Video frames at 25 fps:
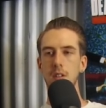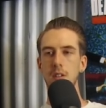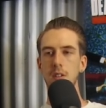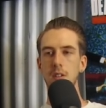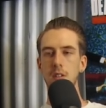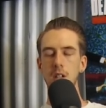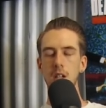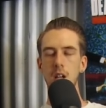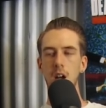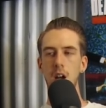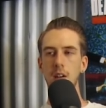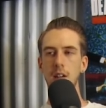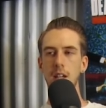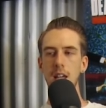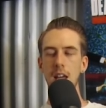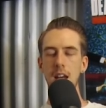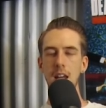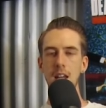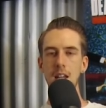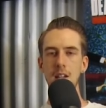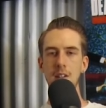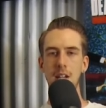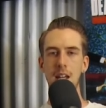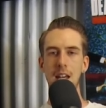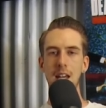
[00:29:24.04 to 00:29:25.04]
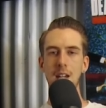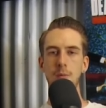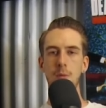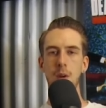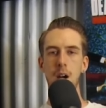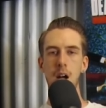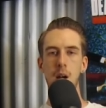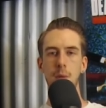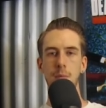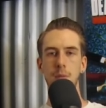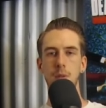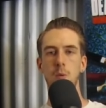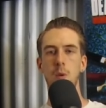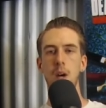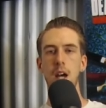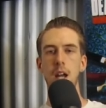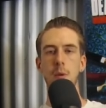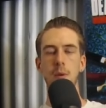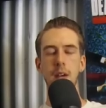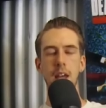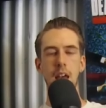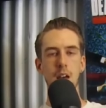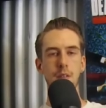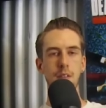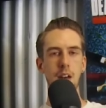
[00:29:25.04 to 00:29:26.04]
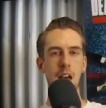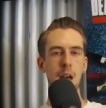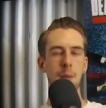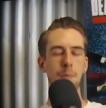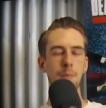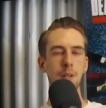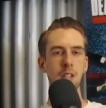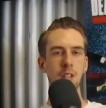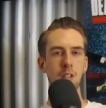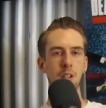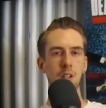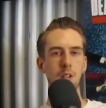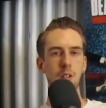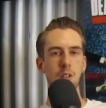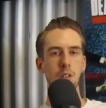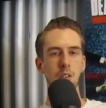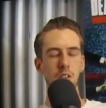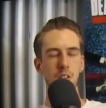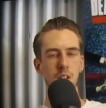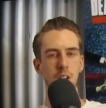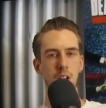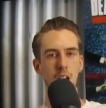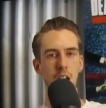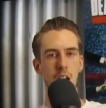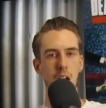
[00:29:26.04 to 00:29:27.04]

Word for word: you know, getting his head rubbed. Why don't we have happy news?